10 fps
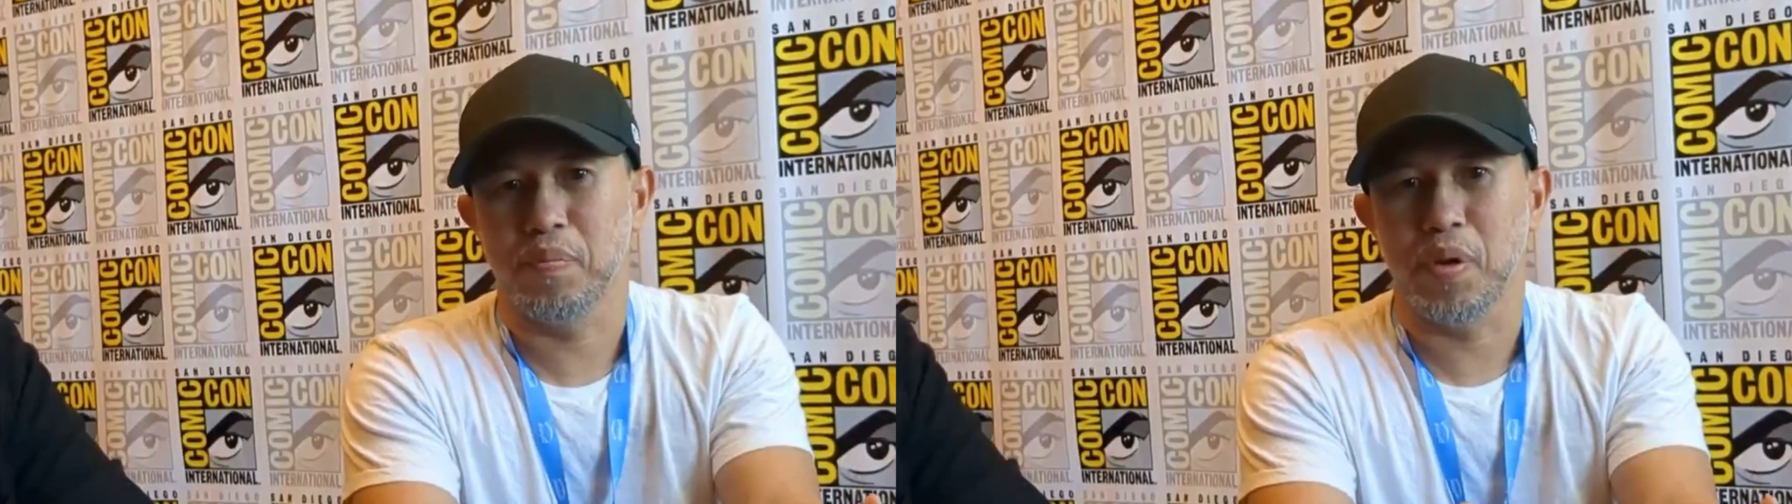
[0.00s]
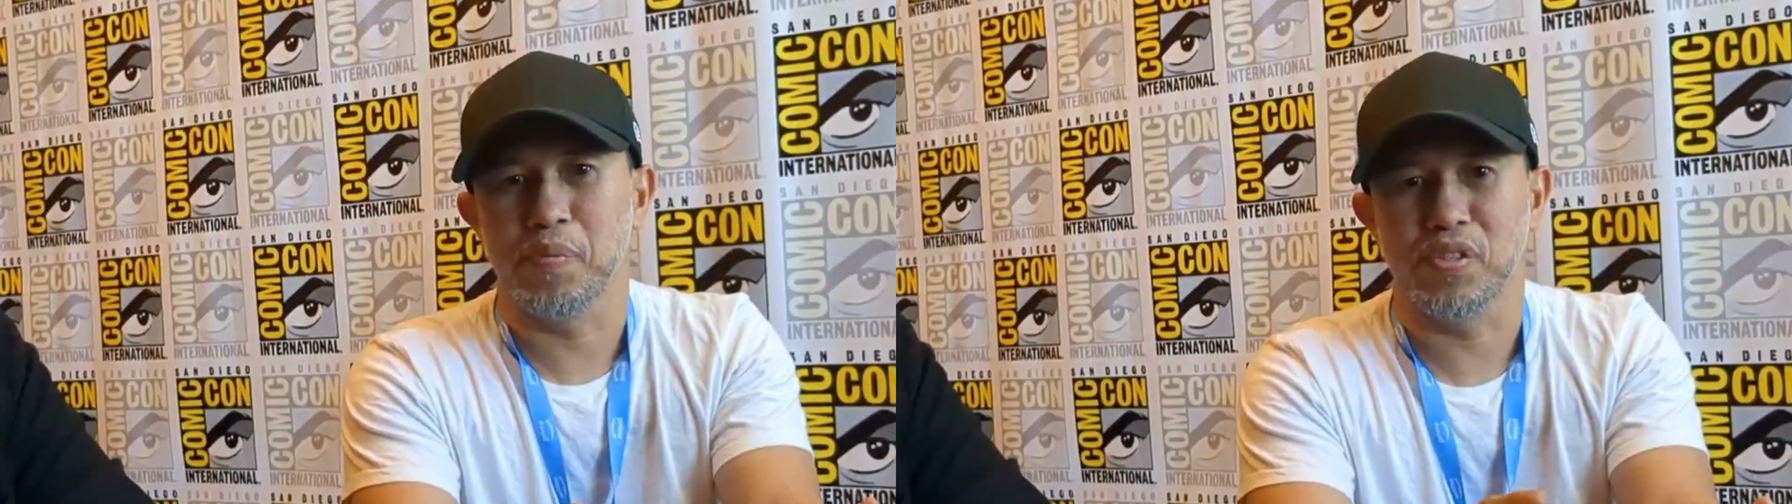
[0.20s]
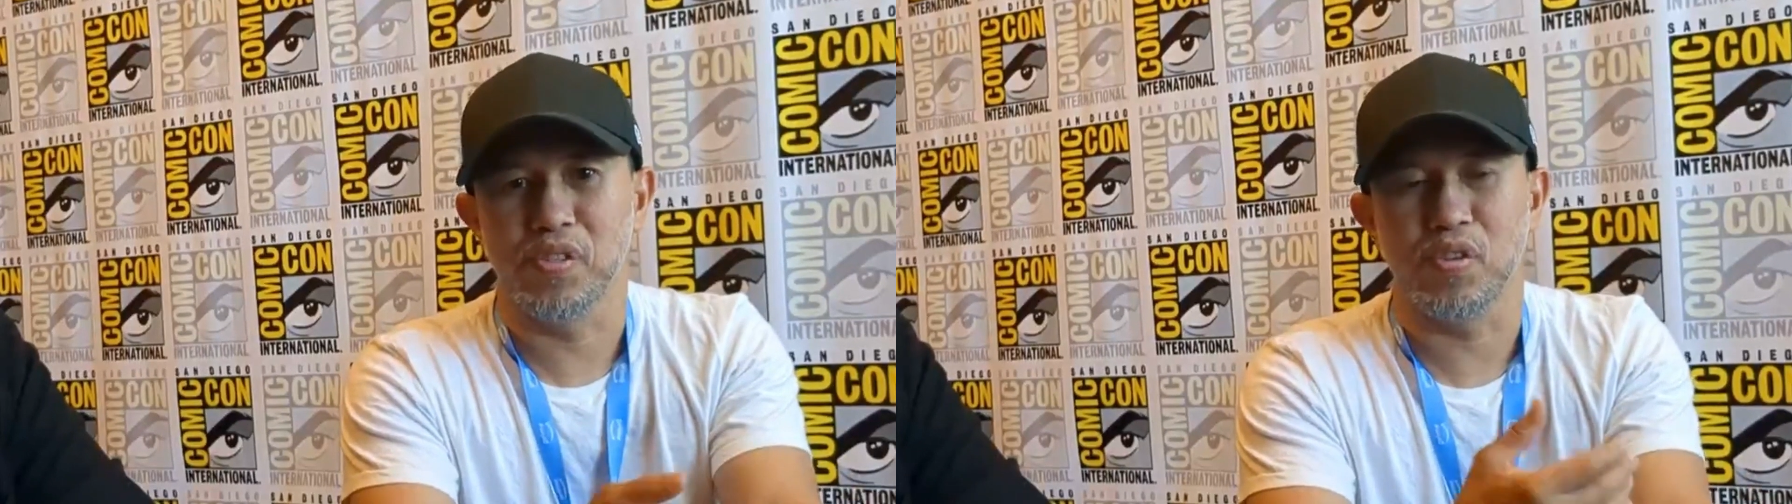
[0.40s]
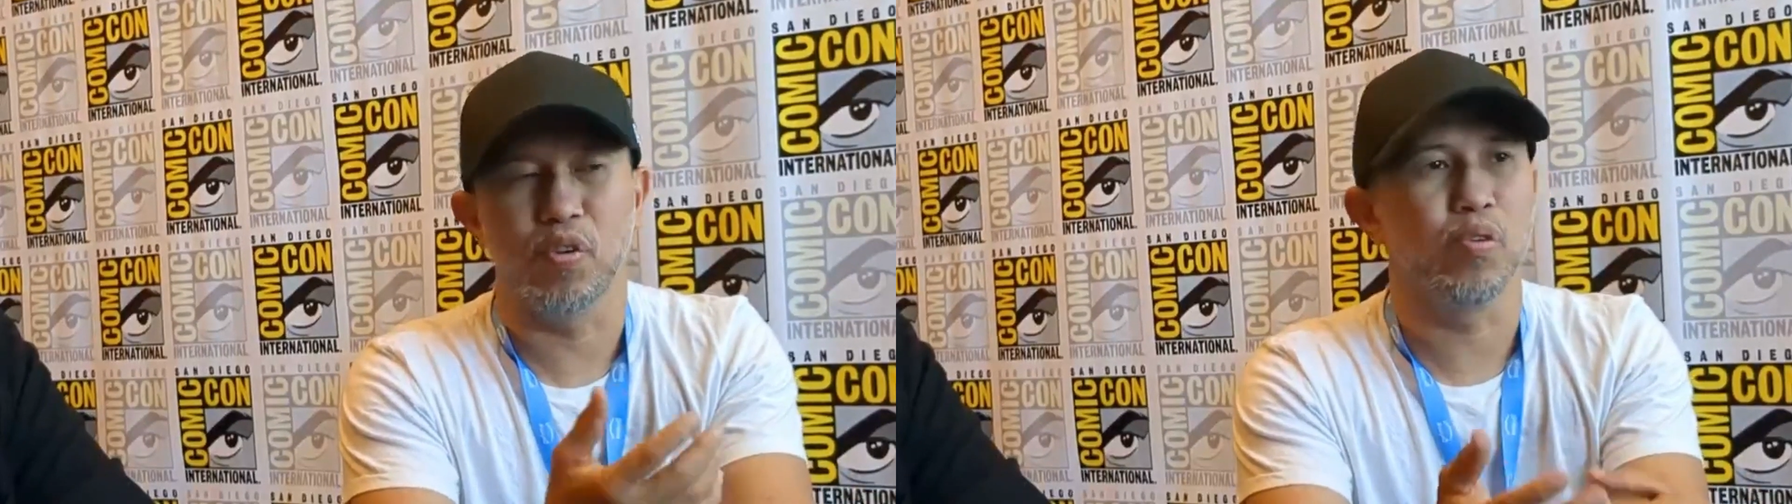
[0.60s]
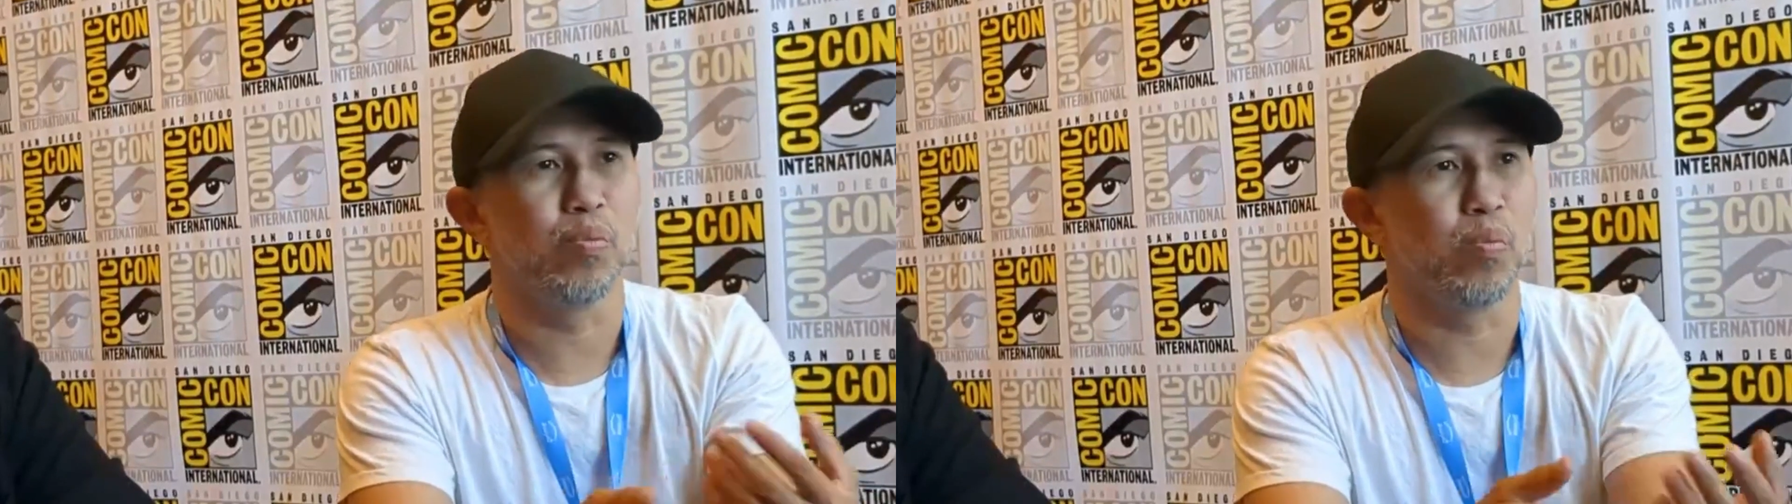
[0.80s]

of publish his own